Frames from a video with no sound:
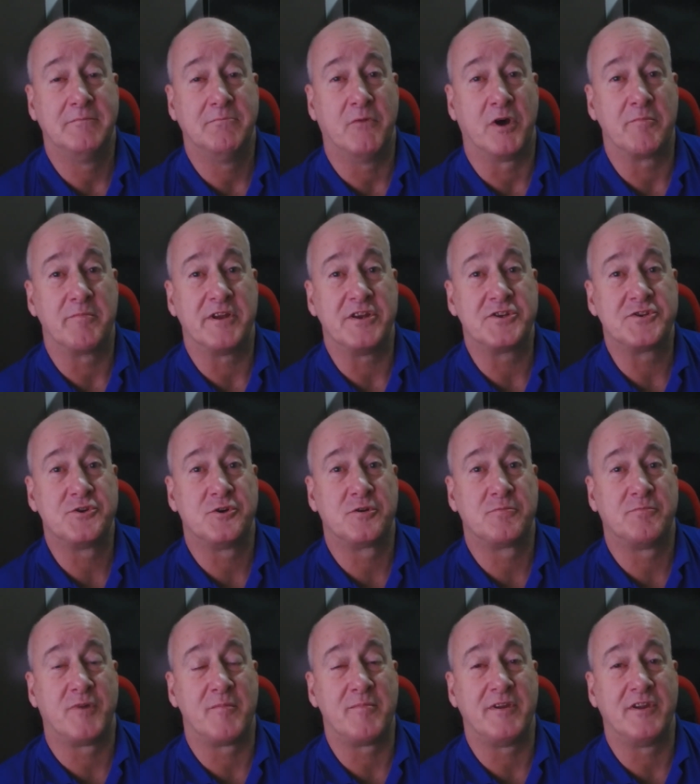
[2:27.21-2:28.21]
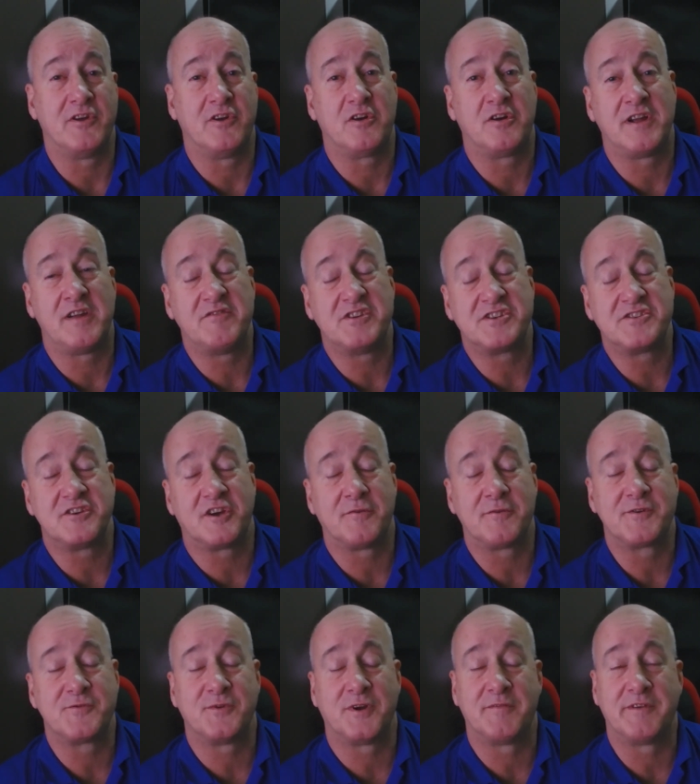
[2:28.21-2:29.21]
Might be short, might be long, haven't
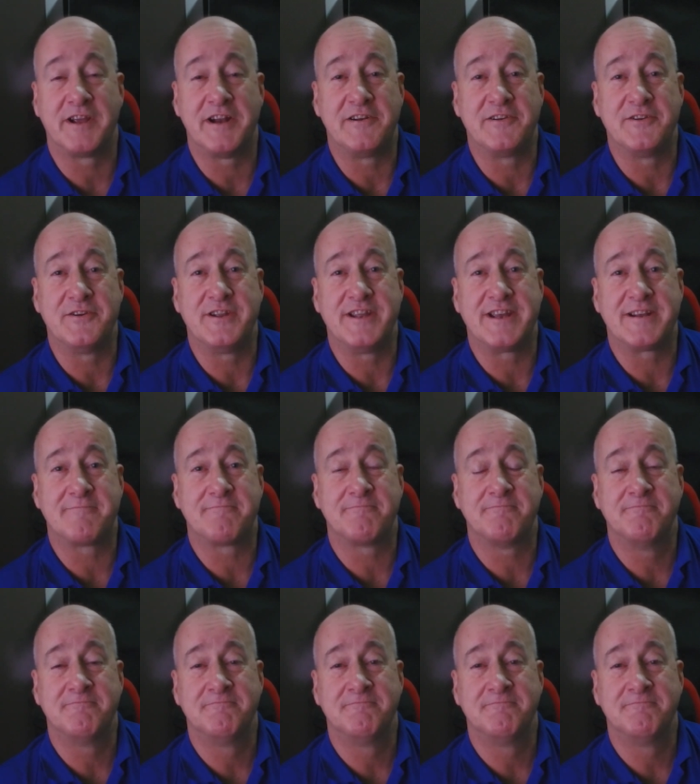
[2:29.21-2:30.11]
decided which one I'm going to do yet.